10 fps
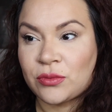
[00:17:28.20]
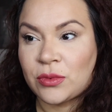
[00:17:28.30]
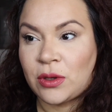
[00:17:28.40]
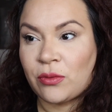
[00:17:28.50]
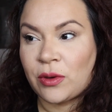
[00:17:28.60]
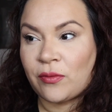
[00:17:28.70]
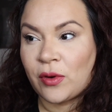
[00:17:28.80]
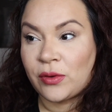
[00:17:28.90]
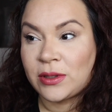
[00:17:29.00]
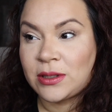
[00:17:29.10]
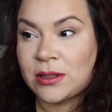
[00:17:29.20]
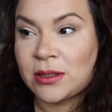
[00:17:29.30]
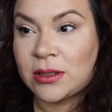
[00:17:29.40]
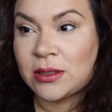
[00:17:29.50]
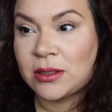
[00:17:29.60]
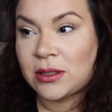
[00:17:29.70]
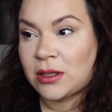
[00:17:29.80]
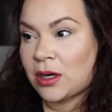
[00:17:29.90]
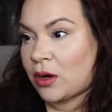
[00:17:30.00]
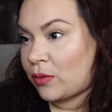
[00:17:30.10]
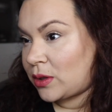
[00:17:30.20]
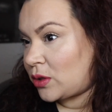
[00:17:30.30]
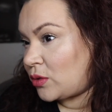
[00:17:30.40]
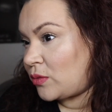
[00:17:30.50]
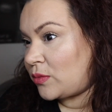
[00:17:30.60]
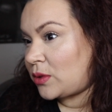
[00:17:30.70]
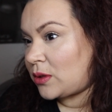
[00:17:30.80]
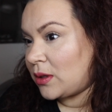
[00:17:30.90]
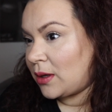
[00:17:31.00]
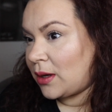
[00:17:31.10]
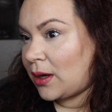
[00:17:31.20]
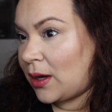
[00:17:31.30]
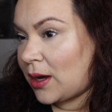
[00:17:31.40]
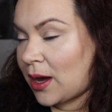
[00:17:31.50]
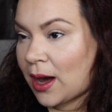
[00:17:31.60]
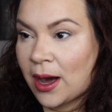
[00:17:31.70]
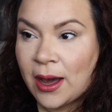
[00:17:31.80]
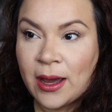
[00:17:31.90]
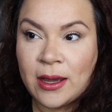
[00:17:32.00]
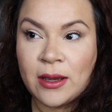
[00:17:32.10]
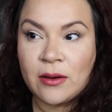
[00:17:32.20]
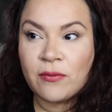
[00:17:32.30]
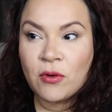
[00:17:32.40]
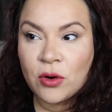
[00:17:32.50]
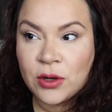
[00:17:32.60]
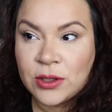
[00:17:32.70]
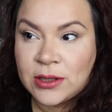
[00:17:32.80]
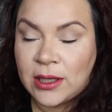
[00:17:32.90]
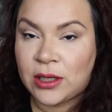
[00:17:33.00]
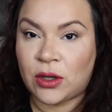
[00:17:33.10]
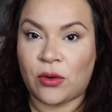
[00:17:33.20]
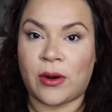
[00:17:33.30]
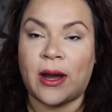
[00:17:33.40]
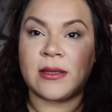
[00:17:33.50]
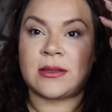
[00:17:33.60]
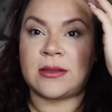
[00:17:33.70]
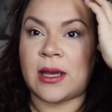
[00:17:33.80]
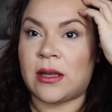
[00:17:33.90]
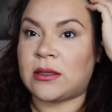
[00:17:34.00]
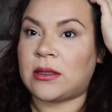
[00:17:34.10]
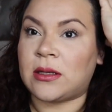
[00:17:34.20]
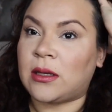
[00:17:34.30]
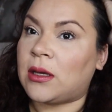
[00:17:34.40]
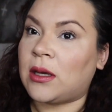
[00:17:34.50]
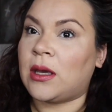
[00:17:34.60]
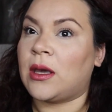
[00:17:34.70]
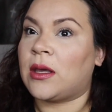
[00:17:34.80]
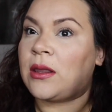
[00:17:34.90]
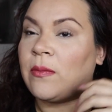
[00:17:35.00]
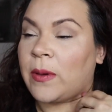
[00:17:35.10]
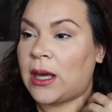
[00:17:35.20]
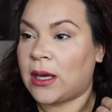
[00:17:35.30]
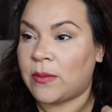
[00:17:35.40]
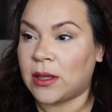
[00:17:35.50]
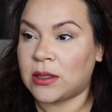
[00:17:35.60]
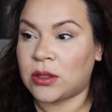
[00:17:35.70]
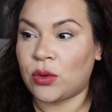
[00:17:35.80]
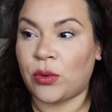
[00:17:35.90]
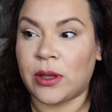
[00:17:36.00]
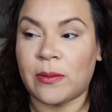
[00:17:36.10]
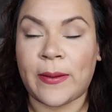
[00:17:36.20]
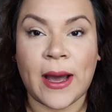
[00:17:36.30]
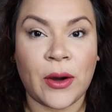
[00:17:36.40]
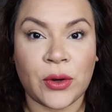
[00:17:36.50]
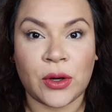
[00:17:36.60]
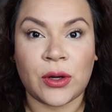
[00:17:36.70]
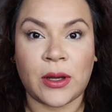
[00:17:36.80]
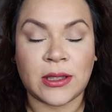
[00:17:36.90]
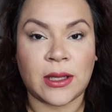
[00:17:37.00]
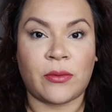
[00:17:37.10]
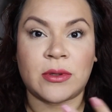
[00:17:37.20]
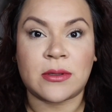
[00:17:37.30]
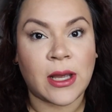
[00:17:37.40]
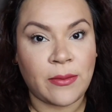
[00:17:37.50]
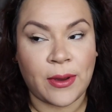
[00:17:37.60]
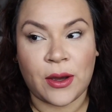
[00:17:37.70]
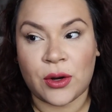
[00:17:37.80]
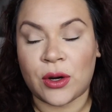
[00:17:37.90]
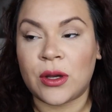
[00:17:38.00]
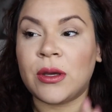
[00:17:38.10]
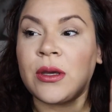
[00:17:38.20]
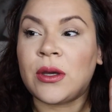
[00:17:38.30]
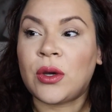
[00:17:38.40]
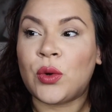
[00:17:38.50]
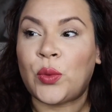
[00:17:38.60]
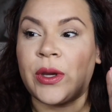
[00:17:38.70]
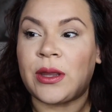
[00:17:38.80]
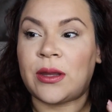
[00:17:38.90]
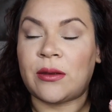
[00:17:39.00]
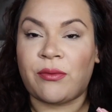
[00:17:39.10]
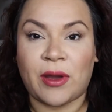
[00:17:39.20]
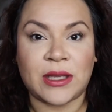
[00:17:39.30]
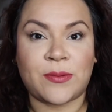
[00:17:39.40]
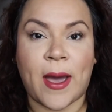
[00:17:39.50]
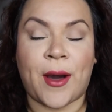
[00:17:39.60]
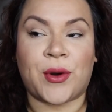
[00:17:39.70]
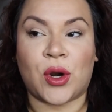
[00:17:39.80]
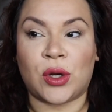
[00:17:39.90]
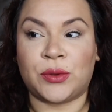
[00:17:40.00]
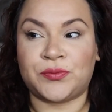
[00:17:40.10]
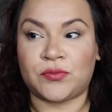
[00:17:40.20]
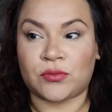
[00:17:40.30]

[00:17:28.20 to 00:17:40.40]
Are we focused? Are we zoomed? Of course, you know, I set the pigments with powder. I set it with setting powder, with face powder,